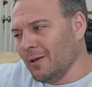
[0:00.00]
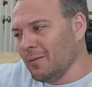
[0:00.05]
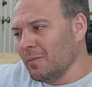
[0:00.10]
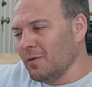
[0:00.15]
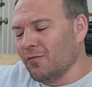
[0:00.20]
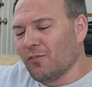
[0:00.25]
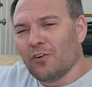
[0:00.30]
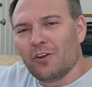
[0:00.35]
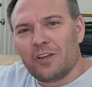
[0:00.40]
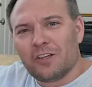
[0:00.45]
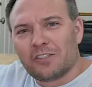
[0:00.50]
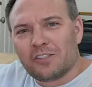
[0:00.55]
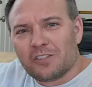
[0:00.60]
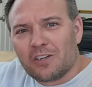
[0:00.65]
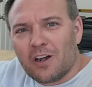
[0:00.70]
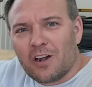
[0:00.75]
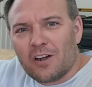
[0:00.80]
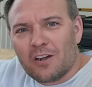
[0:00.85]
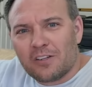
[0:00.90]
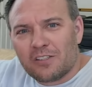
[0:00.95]
Before you get
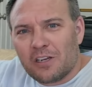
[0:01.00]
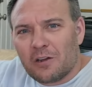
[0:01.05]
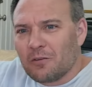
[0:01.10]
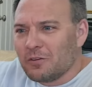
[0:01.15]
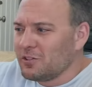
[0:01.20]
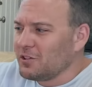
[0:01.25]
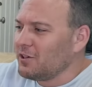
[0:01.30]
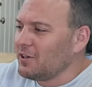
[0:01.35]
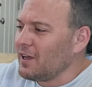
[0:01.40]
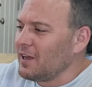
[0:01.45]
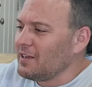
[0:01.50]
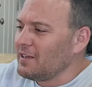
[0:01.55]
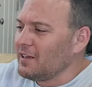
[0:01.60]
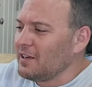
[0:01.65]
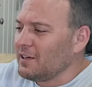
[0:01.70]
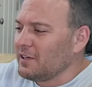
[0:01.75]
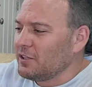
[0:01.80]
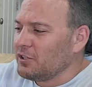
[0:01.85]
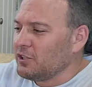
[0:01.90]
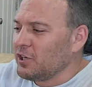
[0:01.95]
started, it's always a good
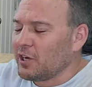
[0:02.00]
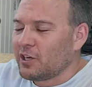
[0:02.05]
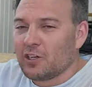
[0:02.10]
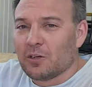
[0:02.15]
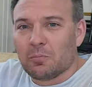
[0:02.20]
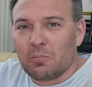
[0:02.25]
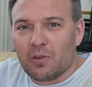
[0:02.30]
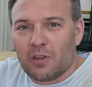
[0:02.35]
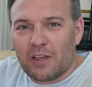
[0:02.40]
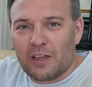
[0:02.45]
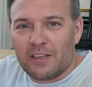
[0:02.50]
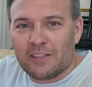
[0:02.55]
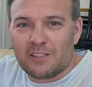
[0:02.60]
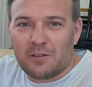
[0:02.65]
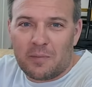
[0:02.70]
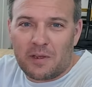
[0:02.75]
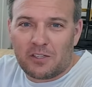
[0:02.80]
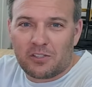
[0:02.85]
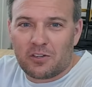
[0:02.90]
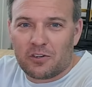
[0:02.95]
idea to check your blades and
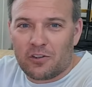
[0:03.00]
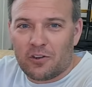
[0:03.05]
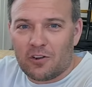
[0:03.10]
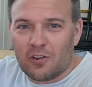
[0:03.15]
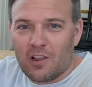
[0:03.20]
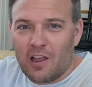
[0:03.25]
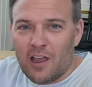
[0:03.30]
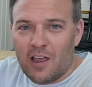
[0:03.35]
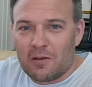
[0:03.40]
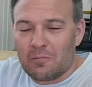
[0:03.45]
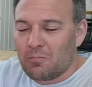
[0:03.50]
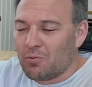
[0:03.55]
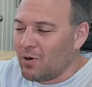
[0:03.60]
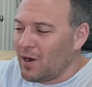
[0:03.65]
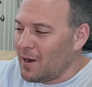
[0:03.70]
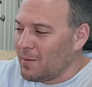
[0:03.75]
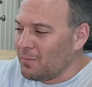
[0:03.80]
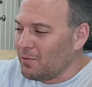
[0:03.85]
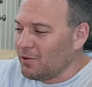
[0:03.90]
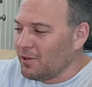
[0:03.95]
make sure they're aligned
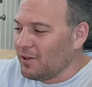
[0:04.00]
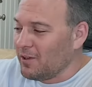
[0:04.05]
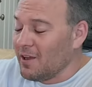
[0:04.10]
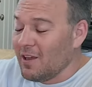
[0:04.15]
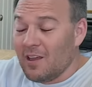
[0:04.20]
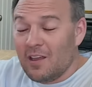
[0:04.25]
properly.